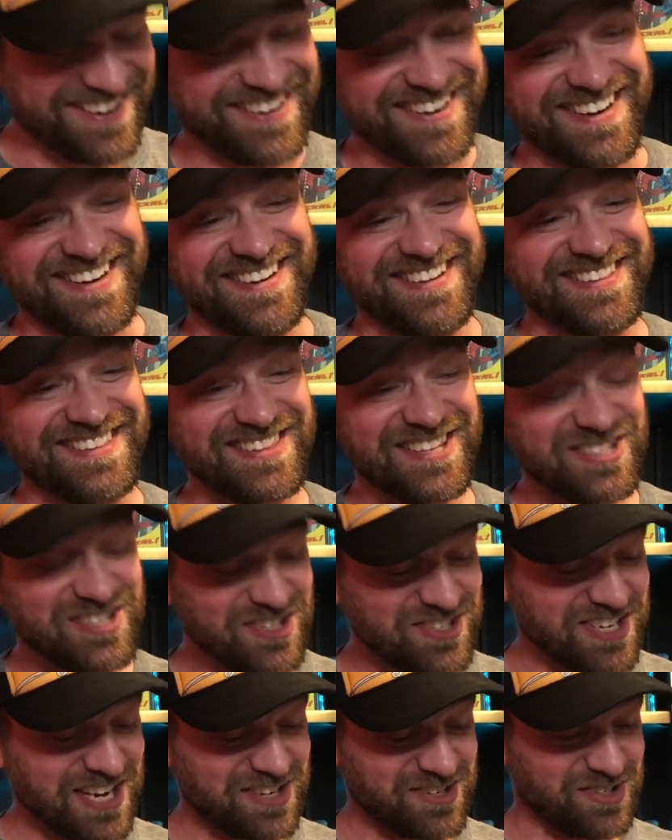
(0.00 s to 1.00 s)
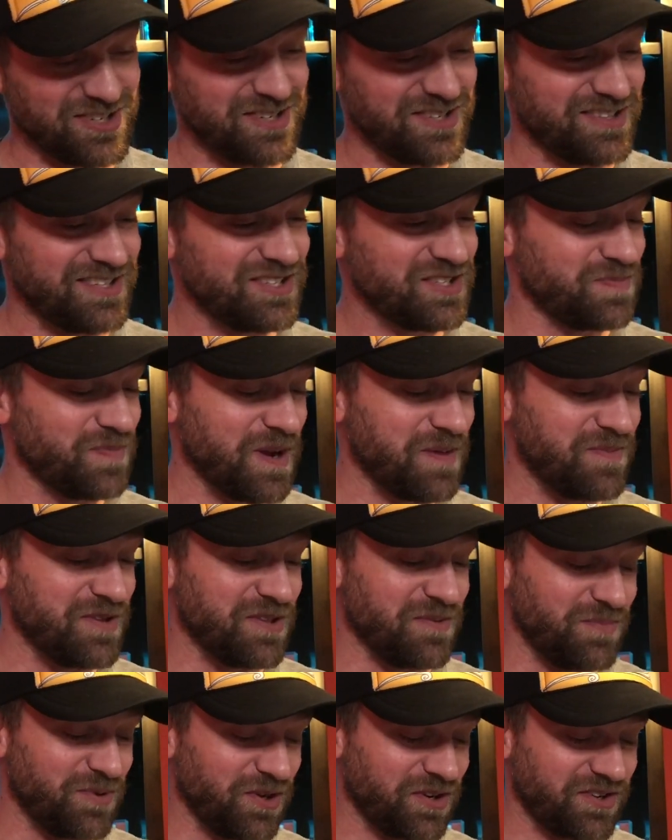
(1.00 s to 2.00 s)
All right, this is actually, this might be
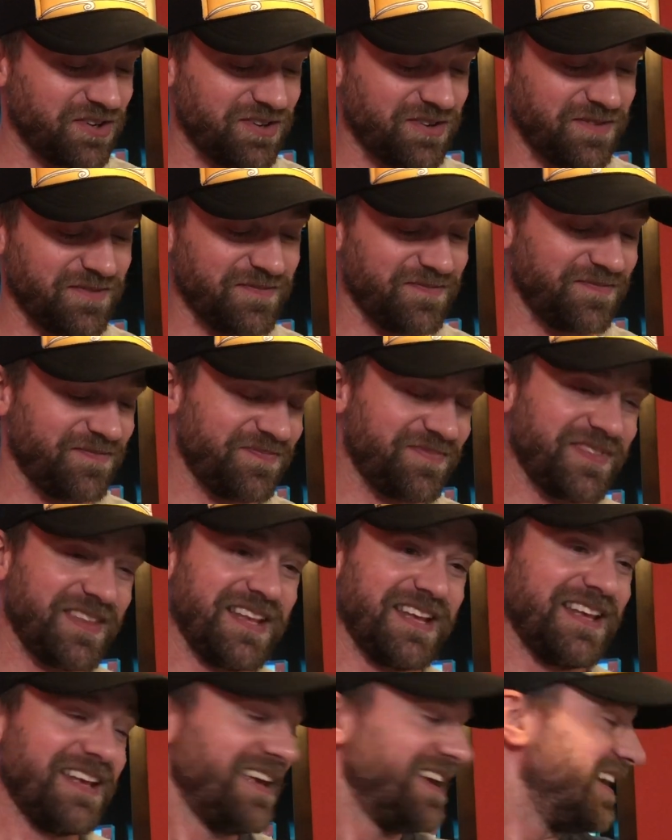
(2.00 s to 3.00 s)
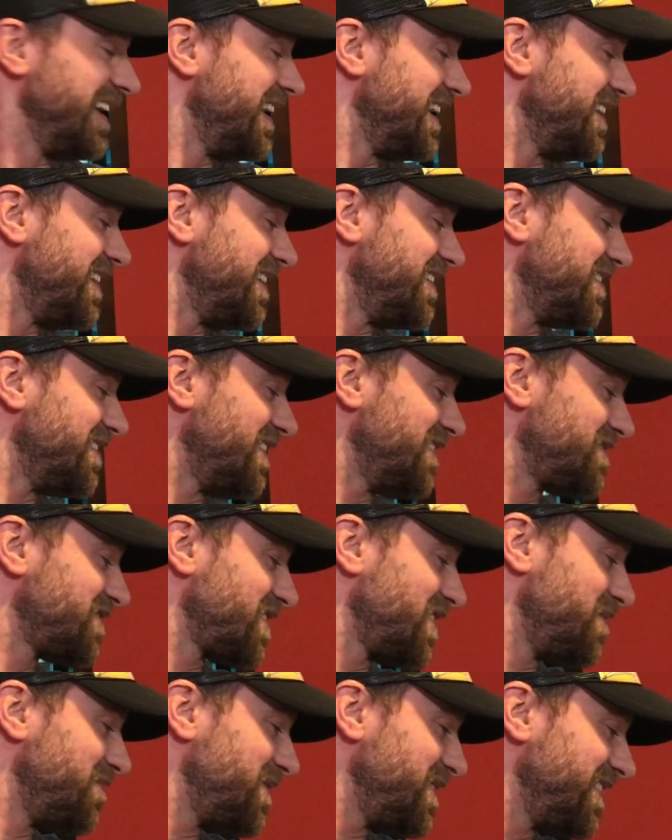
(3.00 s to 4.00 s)
the book it's
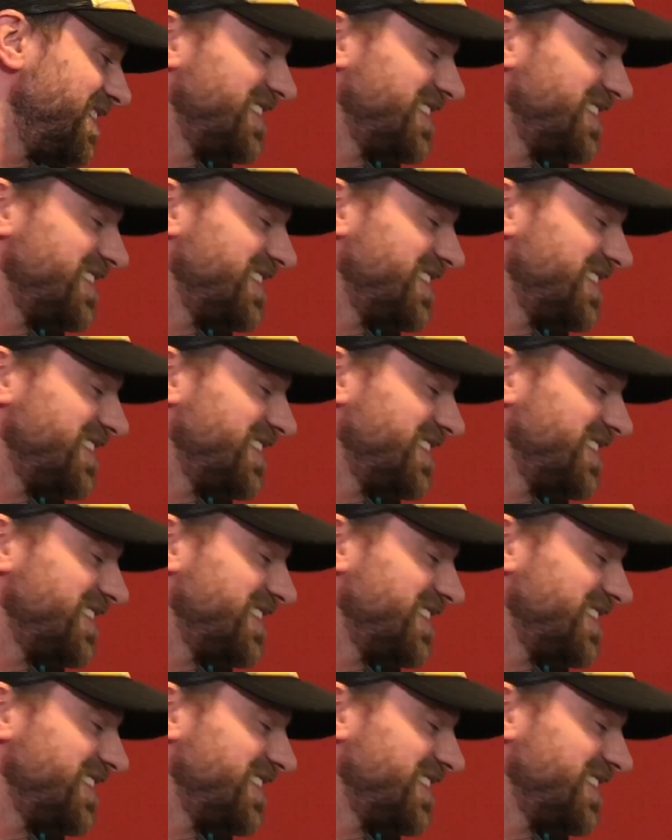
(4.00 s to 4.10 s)
going to be